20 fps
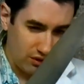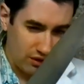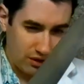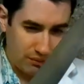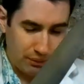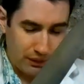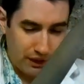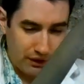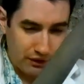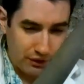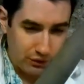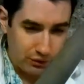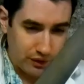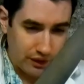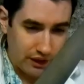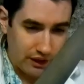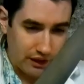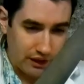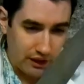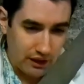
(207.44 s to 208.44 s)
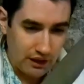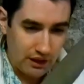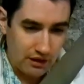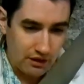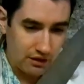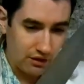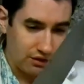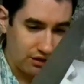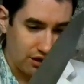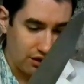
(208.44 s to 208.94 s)
about the right height,
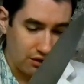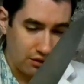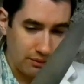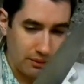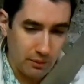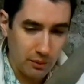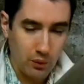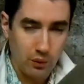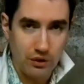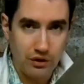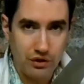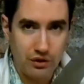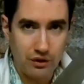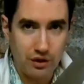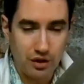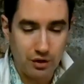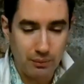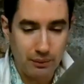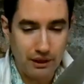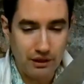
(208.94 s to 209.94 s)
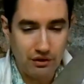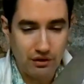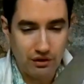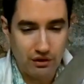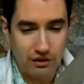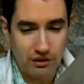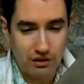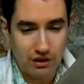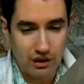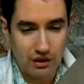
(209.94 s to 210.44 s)
because you got to remember, once you add spices
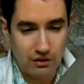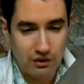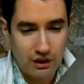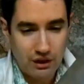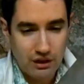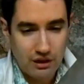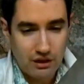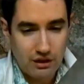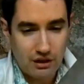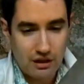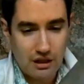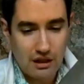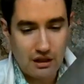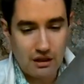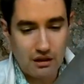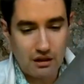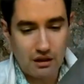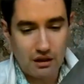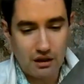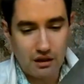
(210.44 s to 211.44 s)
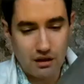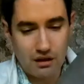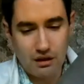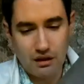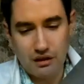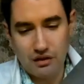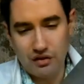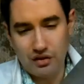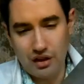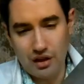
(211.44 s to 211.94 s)
and stuff, you get like
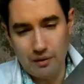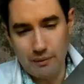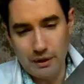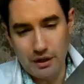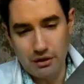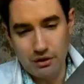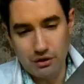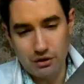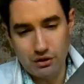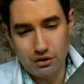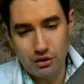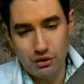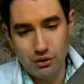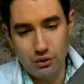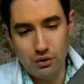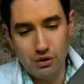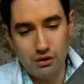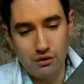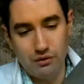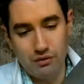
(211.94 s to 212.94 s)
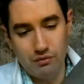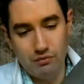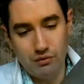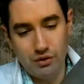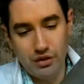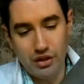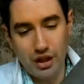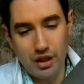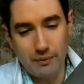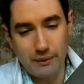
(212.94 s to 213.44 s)
a centimeter or 2 of
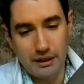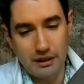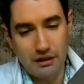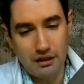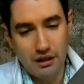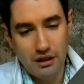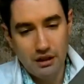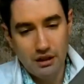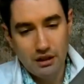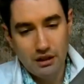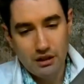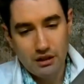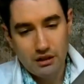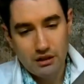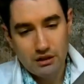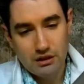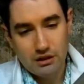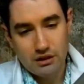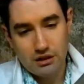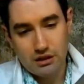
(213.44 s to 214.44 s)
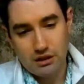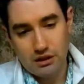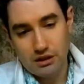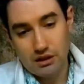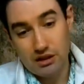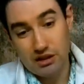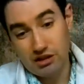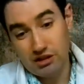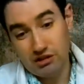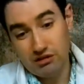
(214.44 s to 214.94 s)
sediment.
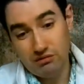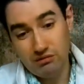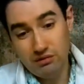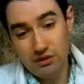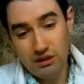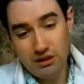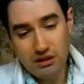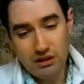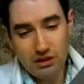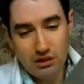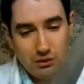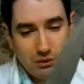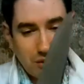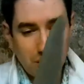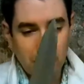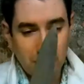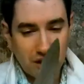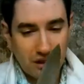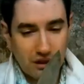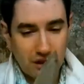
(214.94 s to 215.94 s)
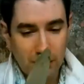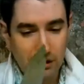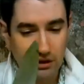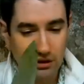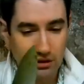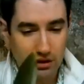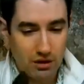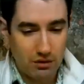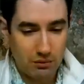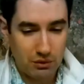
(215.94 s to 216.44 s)
So we want to cut the
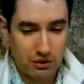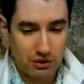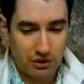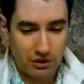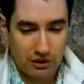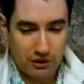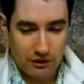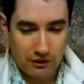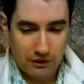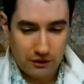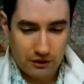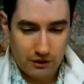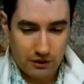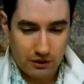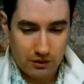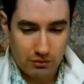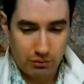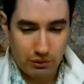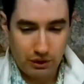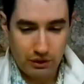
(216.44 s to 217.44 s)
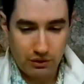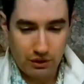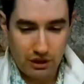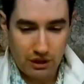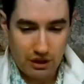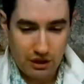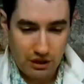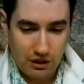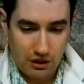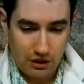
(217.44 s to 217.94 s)
cucumbers about
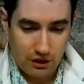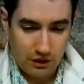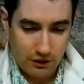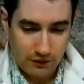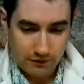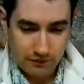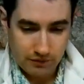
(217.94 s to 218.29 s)
here.